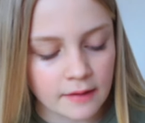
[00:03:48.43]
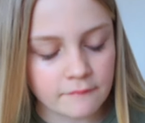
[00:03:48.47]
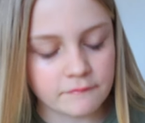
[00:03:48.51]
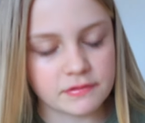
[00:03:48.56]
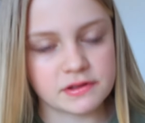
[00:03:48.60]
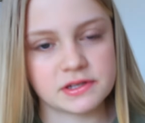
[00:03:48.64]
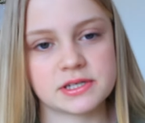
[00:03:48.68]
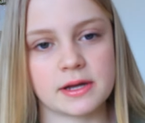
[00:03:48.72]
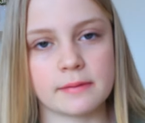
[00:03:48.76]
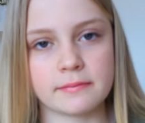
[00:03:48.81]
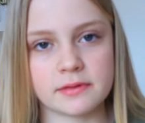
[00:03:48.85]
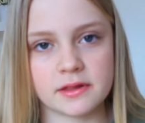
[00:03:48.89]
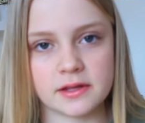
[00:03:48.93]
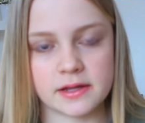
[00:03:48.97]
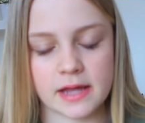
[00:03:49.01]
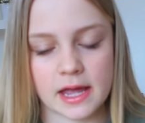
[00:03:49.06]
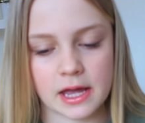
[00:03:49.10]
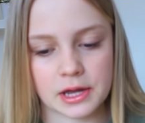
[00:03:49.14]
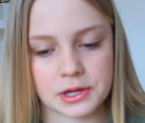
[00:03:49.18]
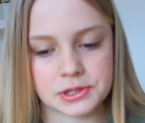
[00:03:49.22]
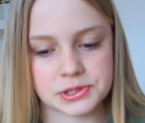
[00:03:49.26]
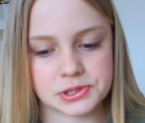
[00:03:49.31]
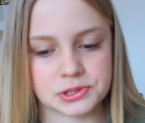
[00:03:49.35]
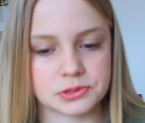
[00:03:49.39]
for this time of the
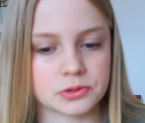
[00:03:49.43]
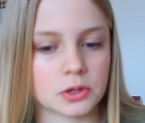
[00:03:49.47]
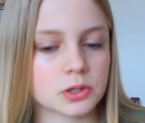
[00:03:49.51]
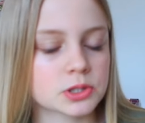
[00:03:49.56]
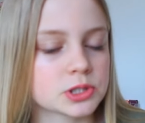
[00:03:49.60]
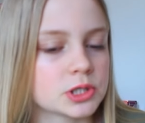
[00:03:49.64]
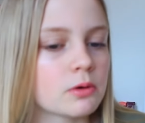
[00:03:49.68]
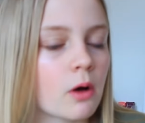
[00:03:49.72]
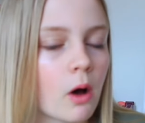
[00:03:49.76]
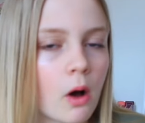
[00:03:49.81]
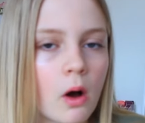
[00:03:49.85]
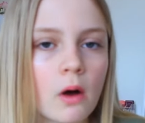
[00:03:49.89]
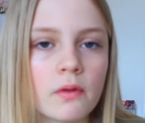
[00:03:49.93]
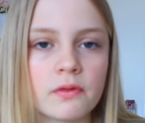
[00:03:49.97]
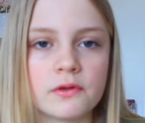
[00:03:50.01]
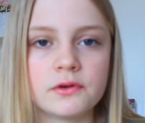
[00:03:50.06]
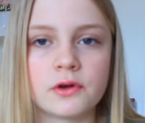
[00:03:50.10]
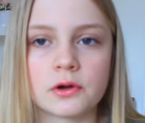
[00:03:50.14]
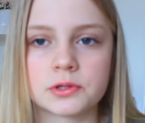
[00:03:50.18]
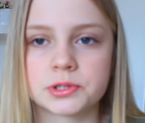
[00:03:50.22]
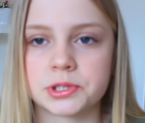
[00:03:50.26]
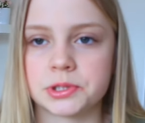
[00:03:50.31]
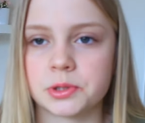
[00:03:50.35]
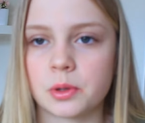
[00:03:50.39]
year because they're not too hot and they're
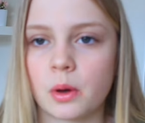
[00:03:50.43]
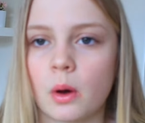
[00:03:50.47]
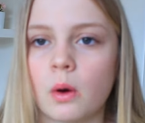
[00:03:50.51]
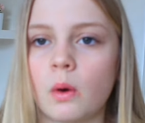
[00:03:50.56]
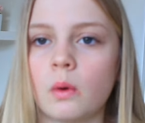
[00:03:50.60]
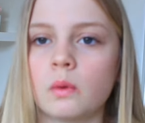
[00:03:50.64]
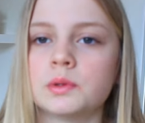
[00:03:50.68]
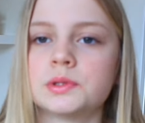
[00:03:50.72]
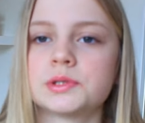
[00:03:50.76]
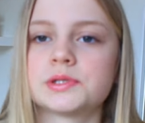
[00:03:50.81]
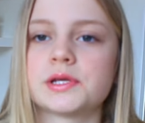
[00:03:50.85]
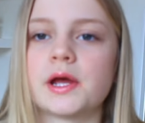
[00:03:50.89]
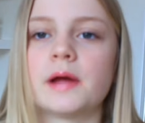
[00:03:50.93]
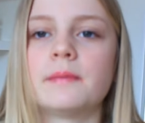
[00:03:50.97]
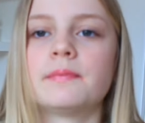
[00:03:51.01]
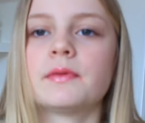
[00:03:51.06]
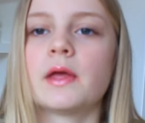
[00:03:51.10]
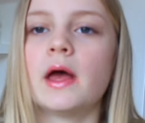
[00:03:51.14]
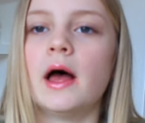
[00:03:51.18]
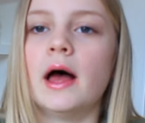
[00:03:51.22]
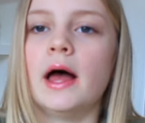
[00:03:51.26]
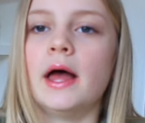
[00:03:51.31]
not too cold. So